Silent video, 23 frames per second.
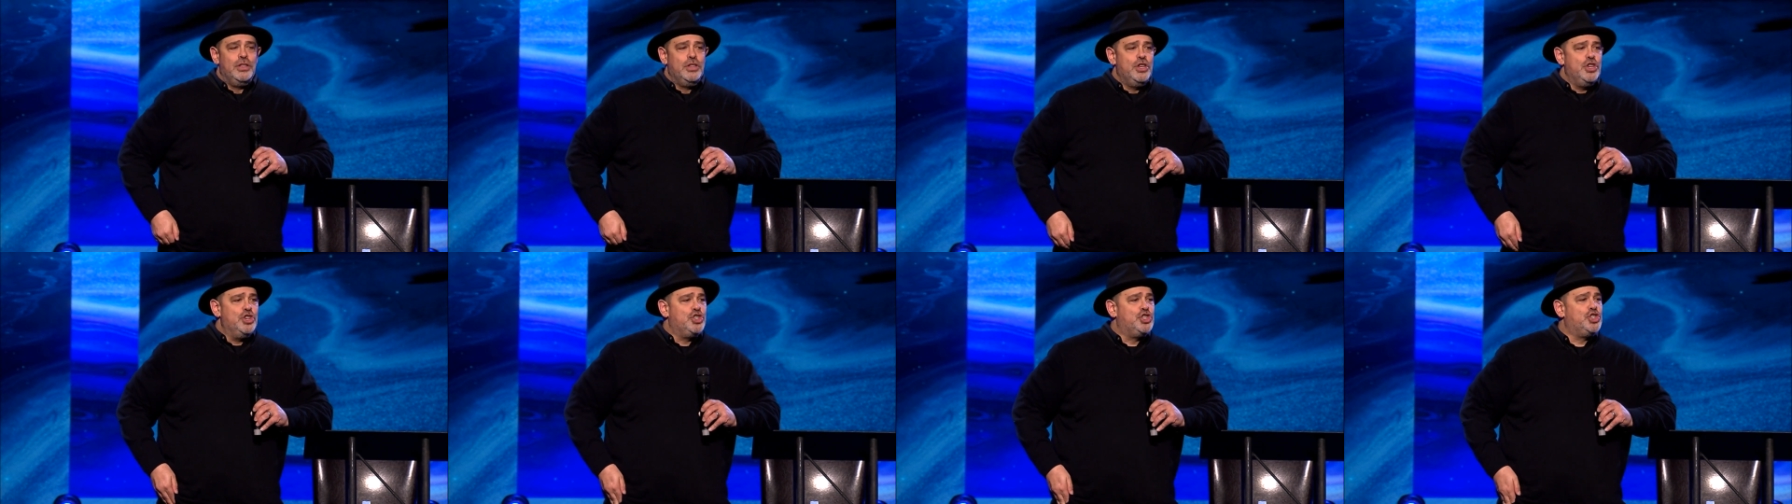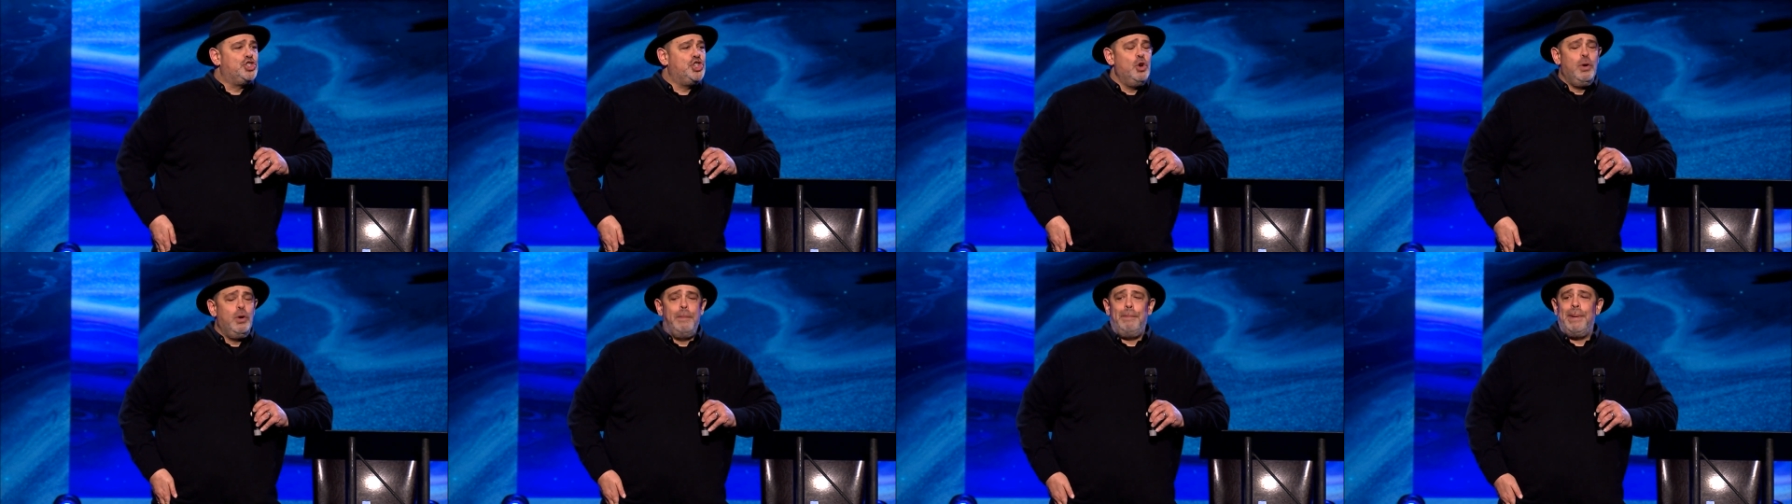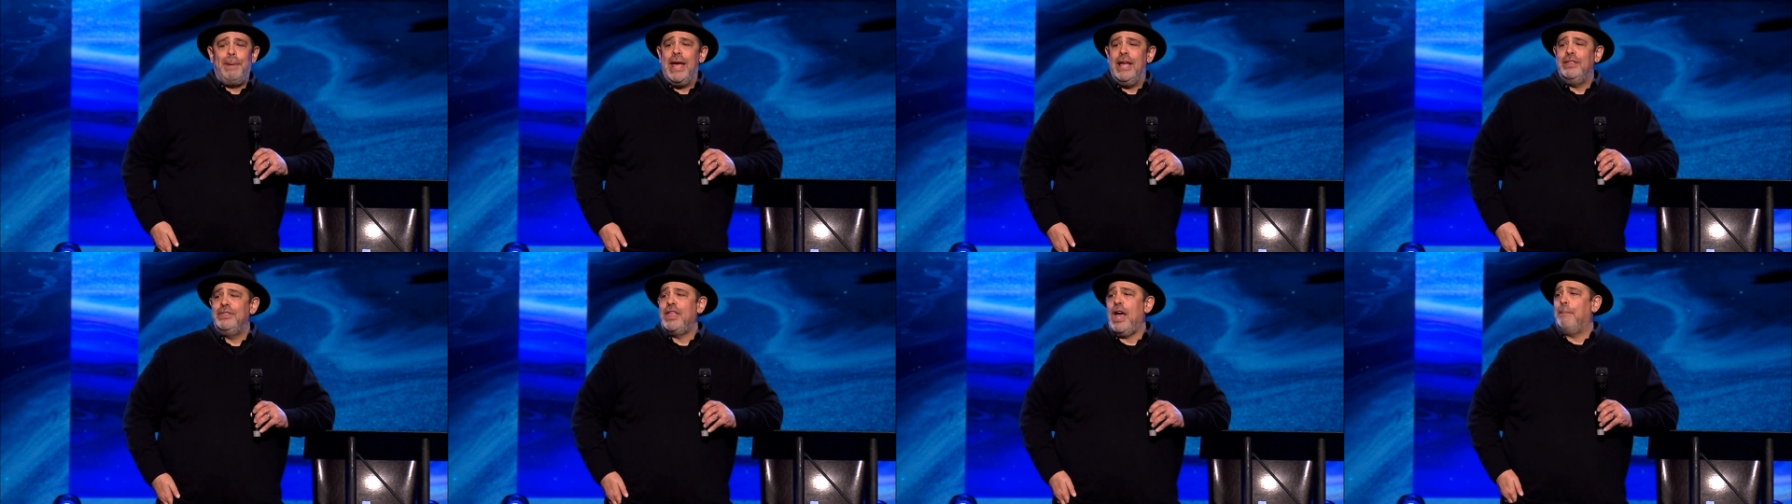Yeshua
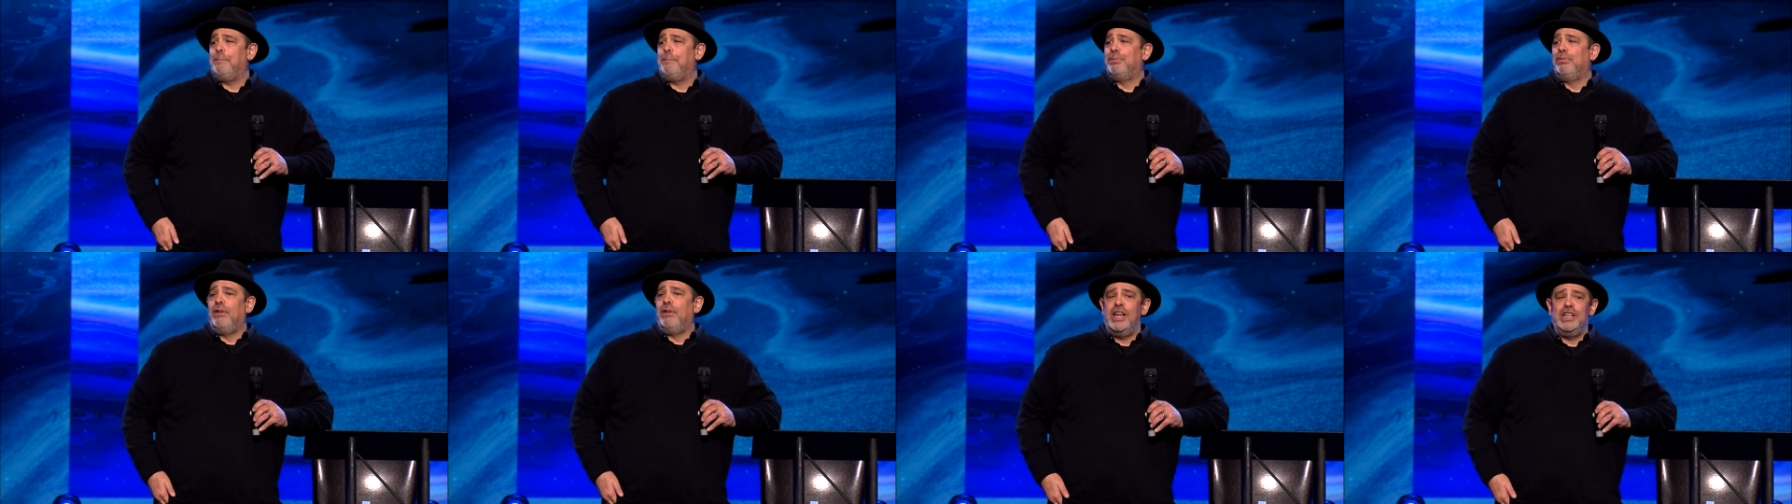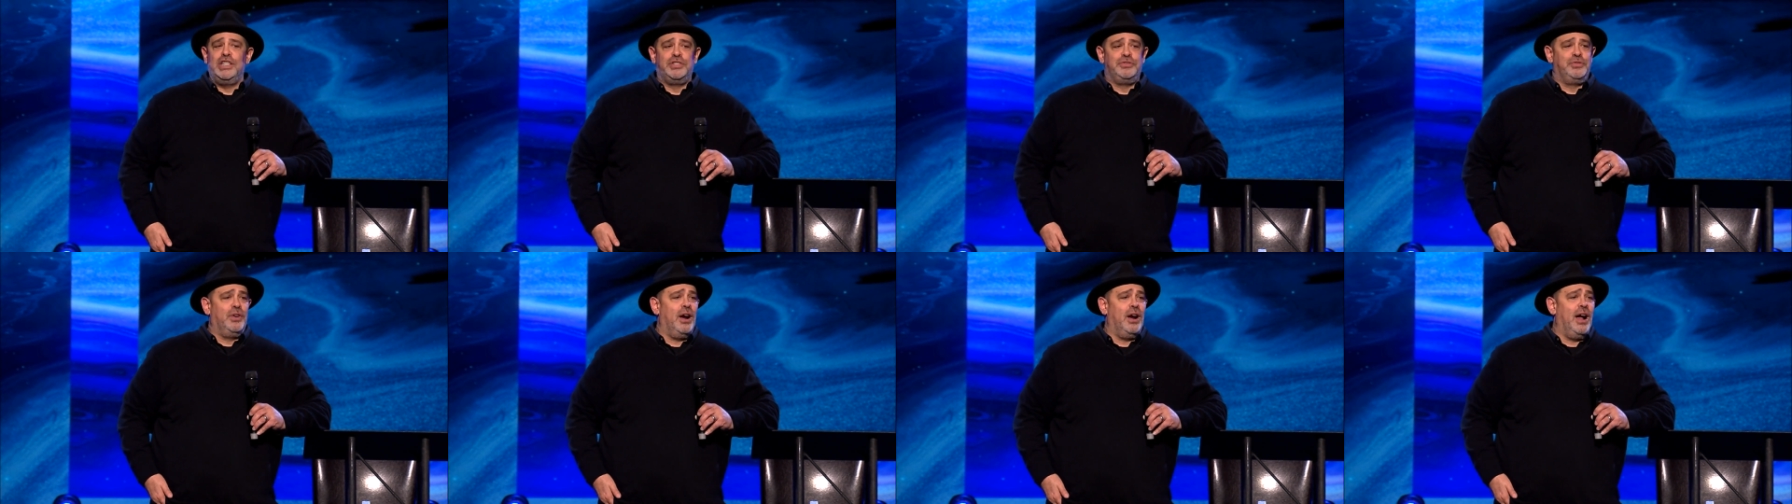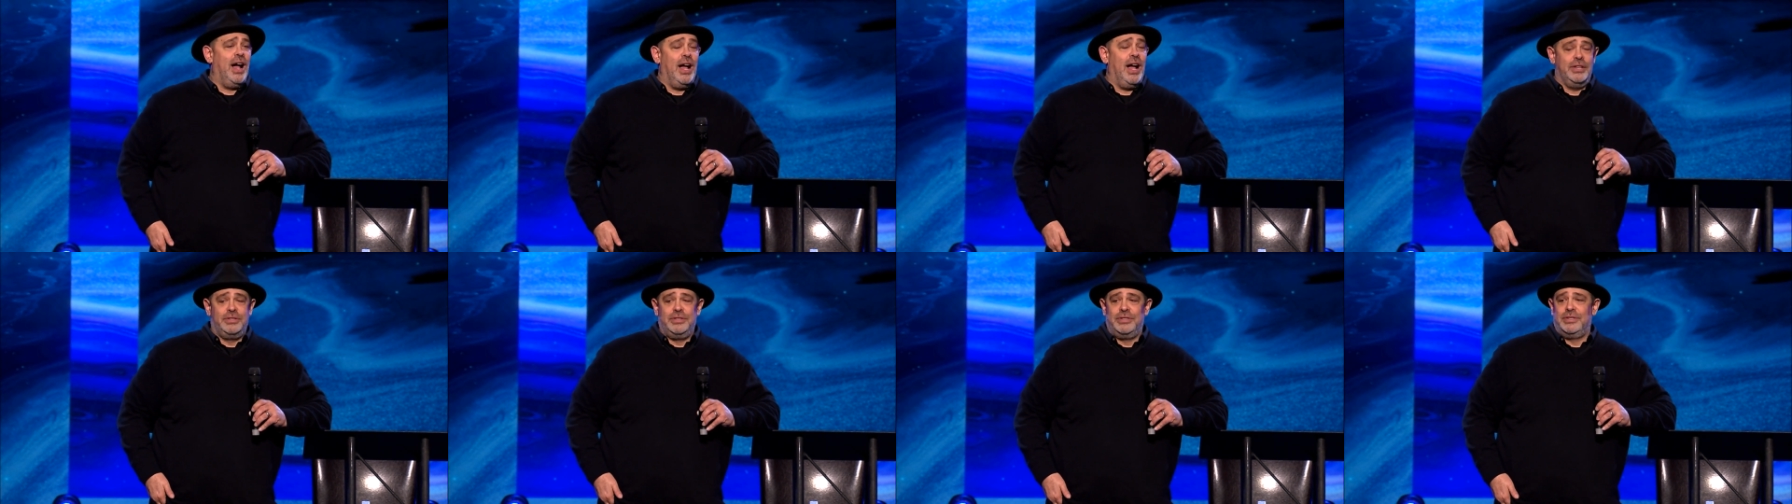paid that price for
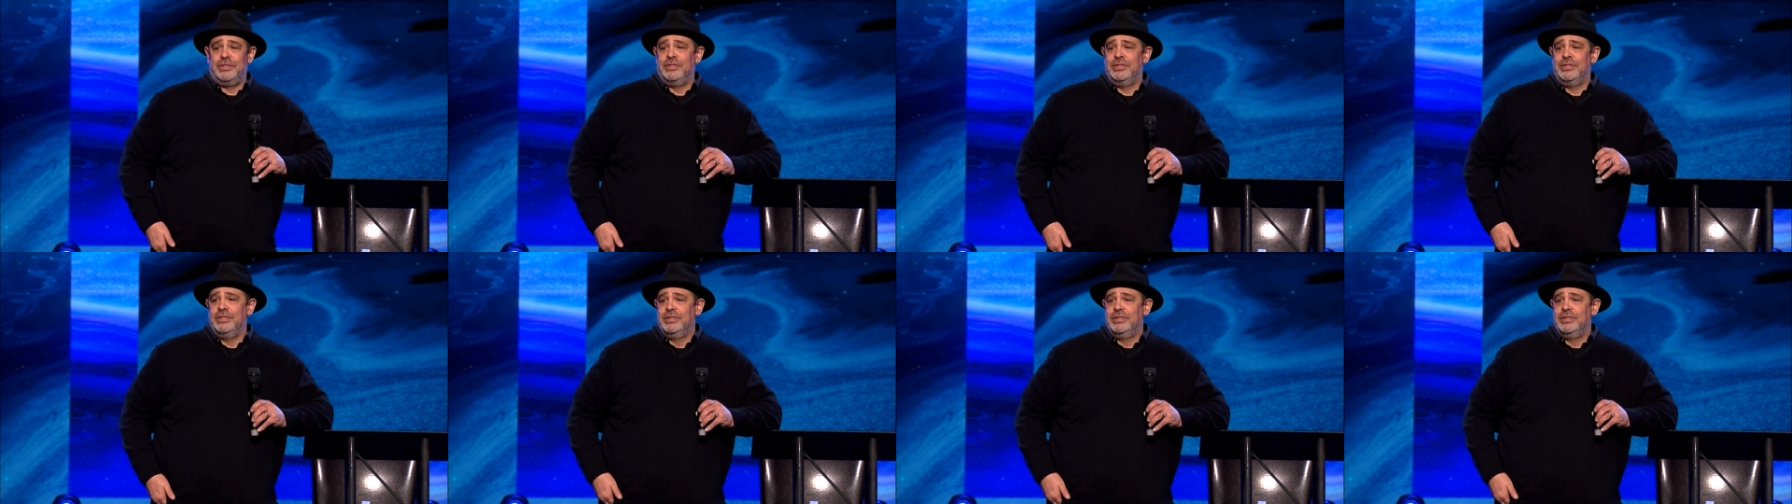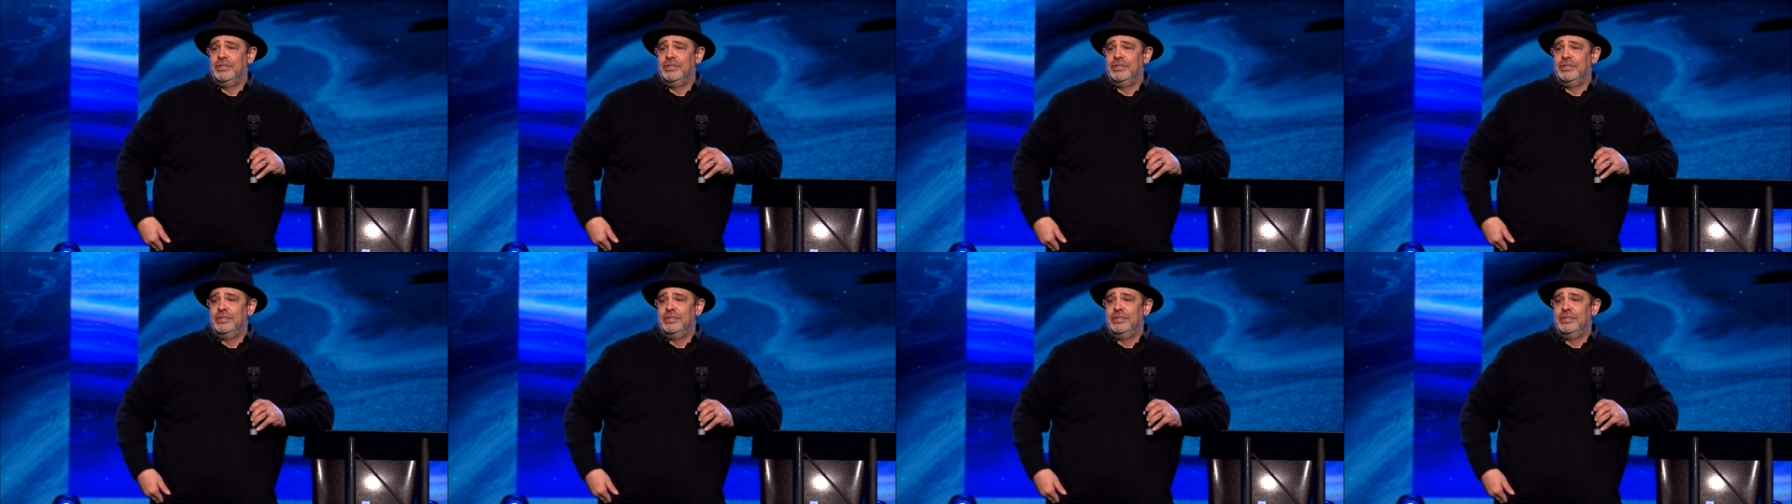us